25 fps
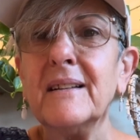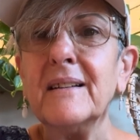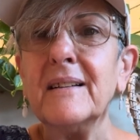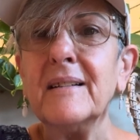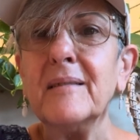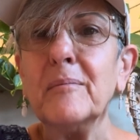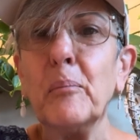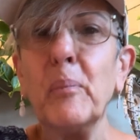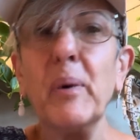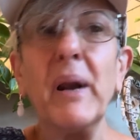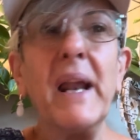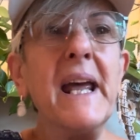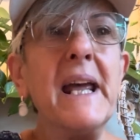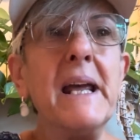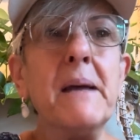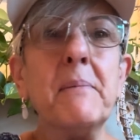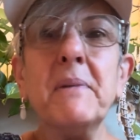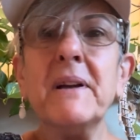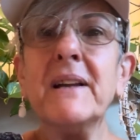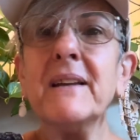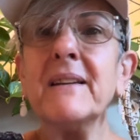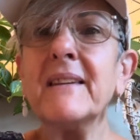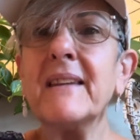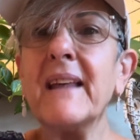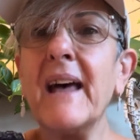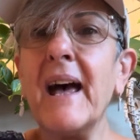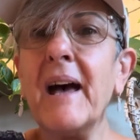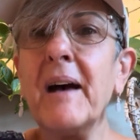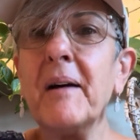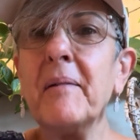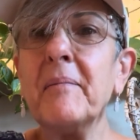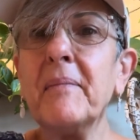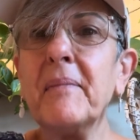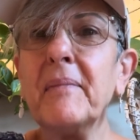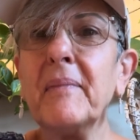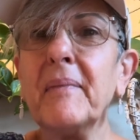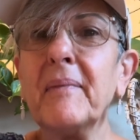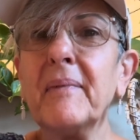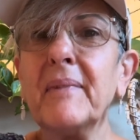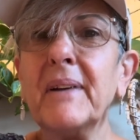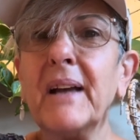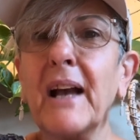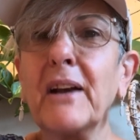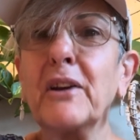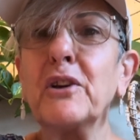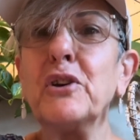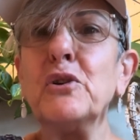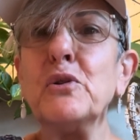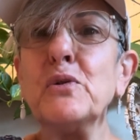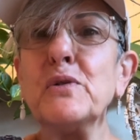blaming them,
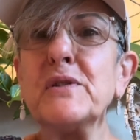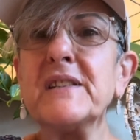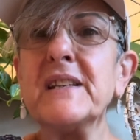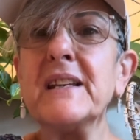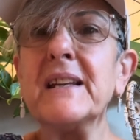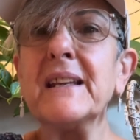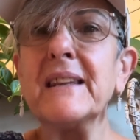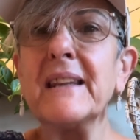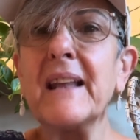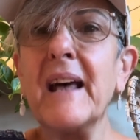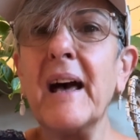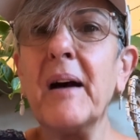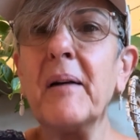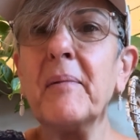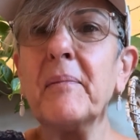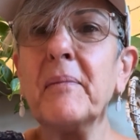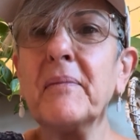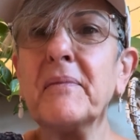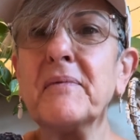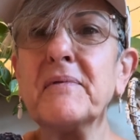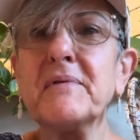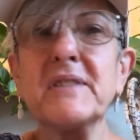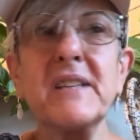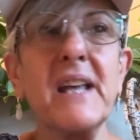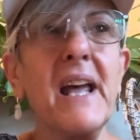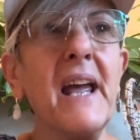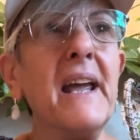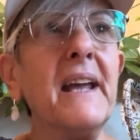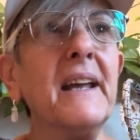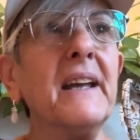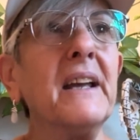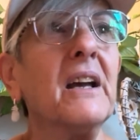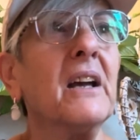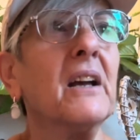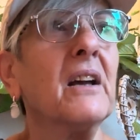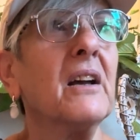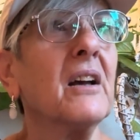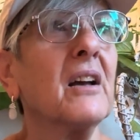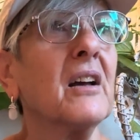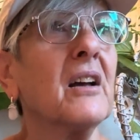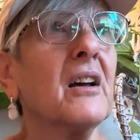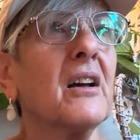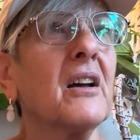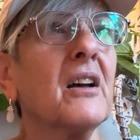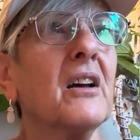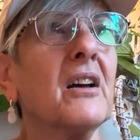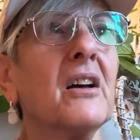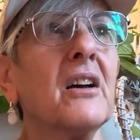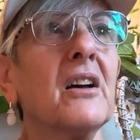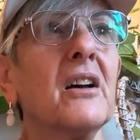accusing them, saying,
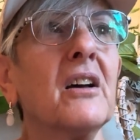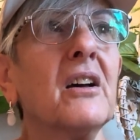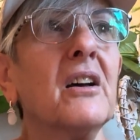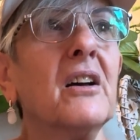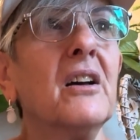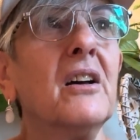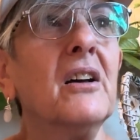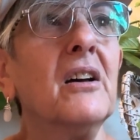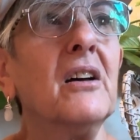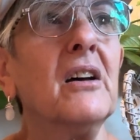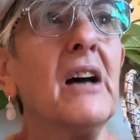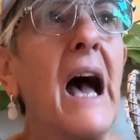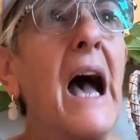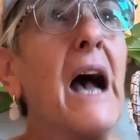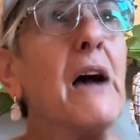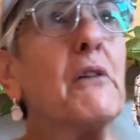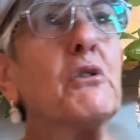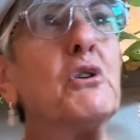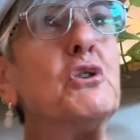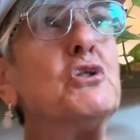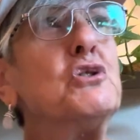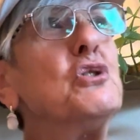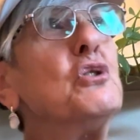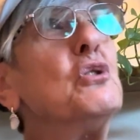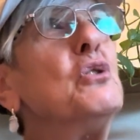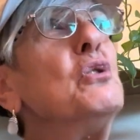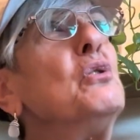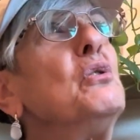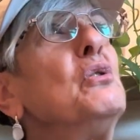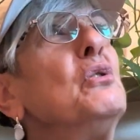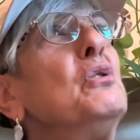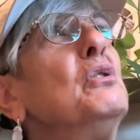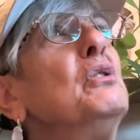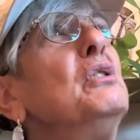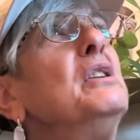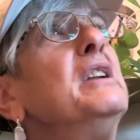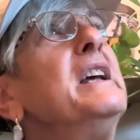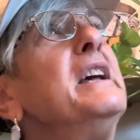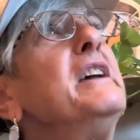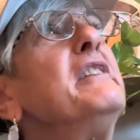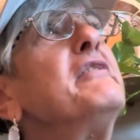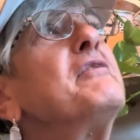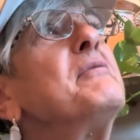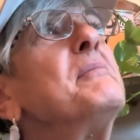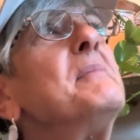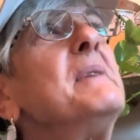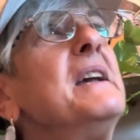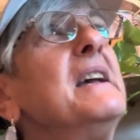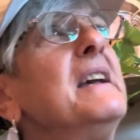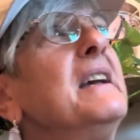"How could you leave
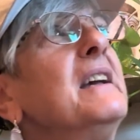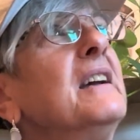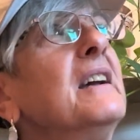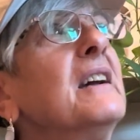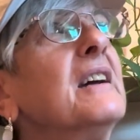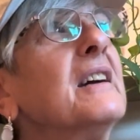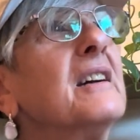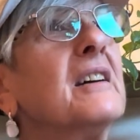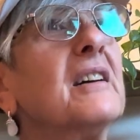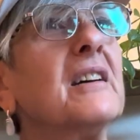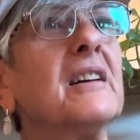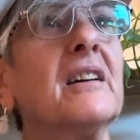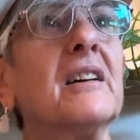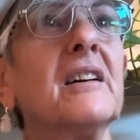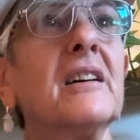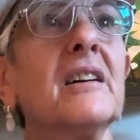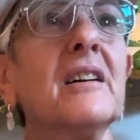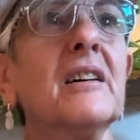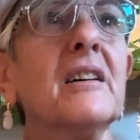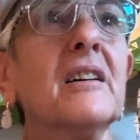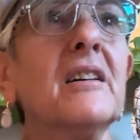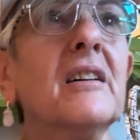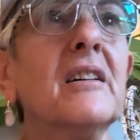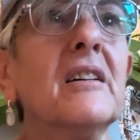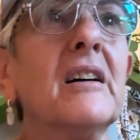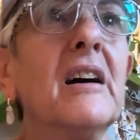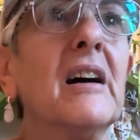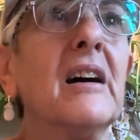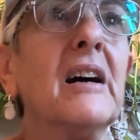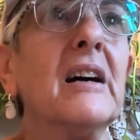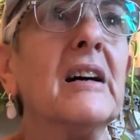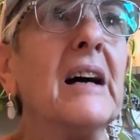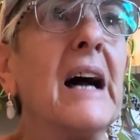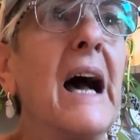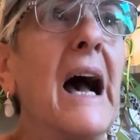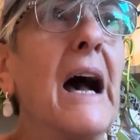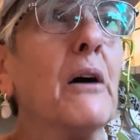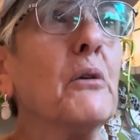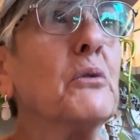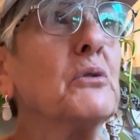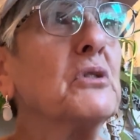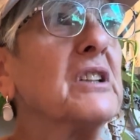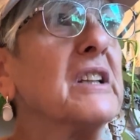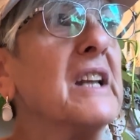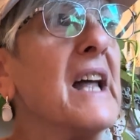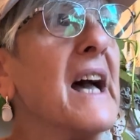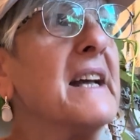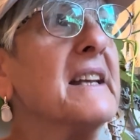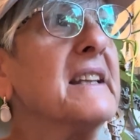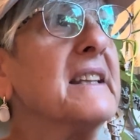me out
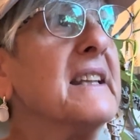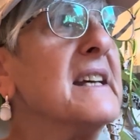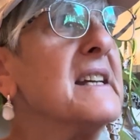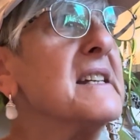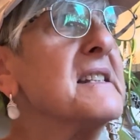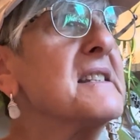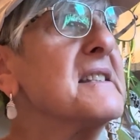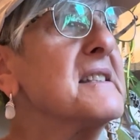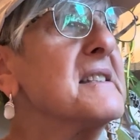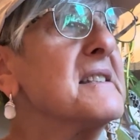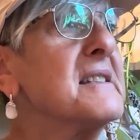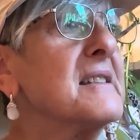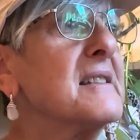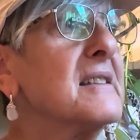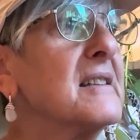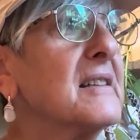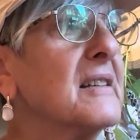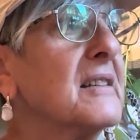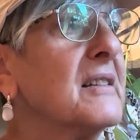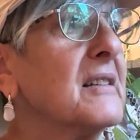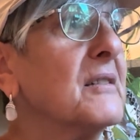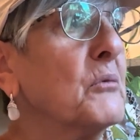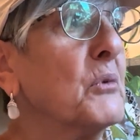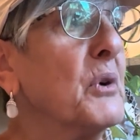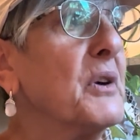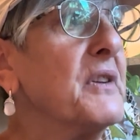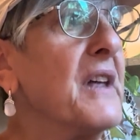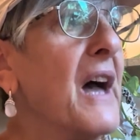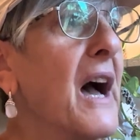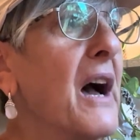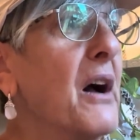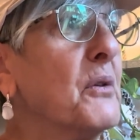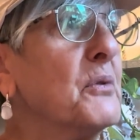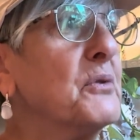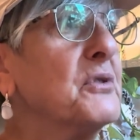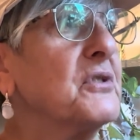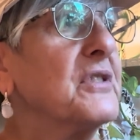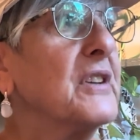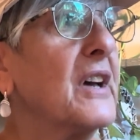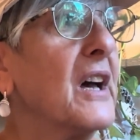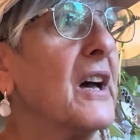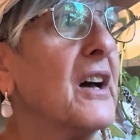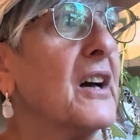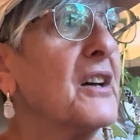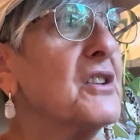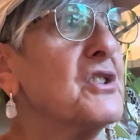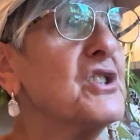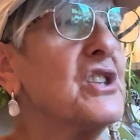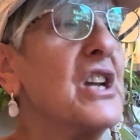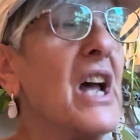like this without
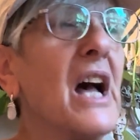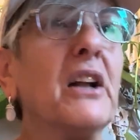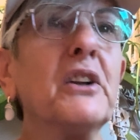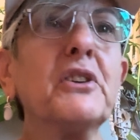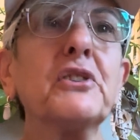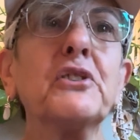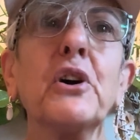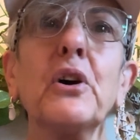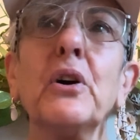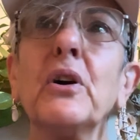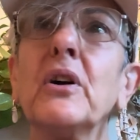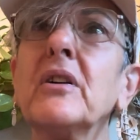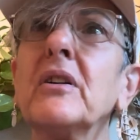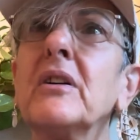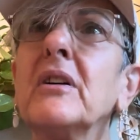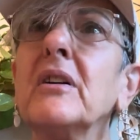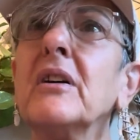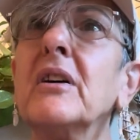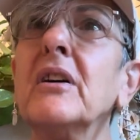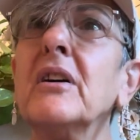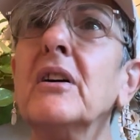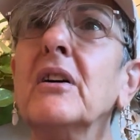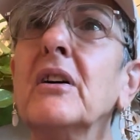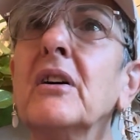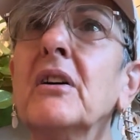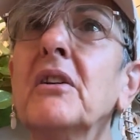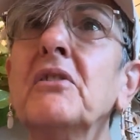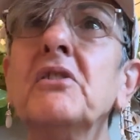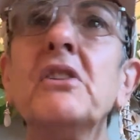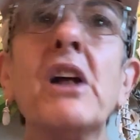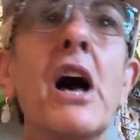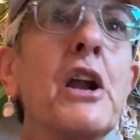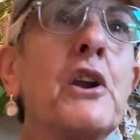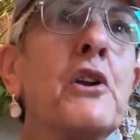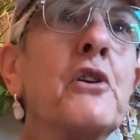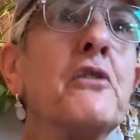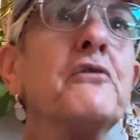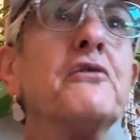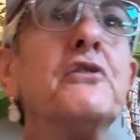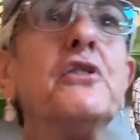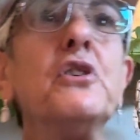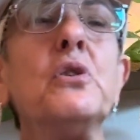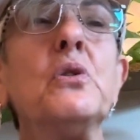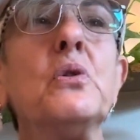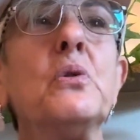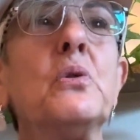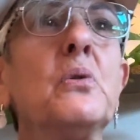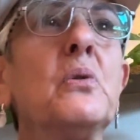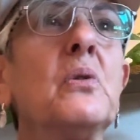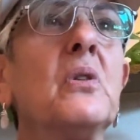shelter? None of
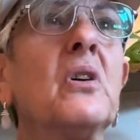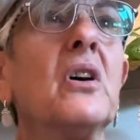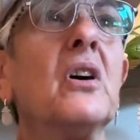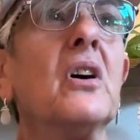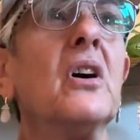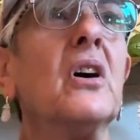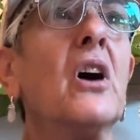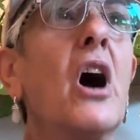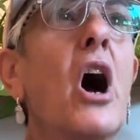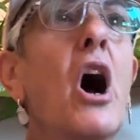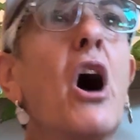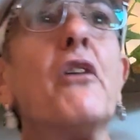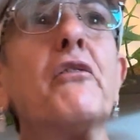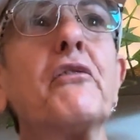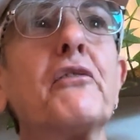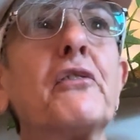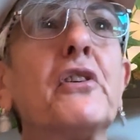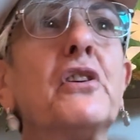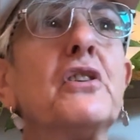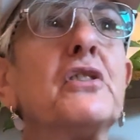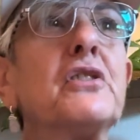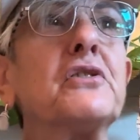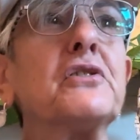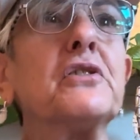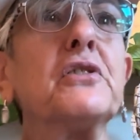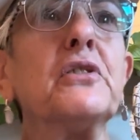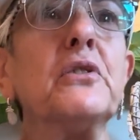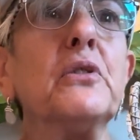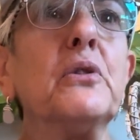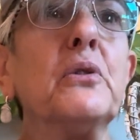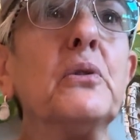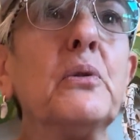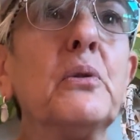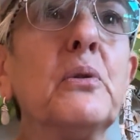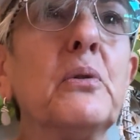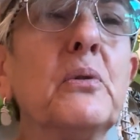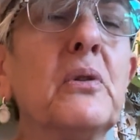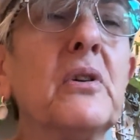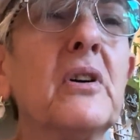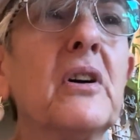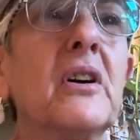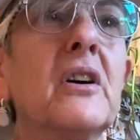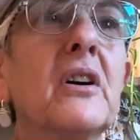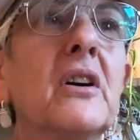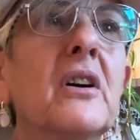you offered to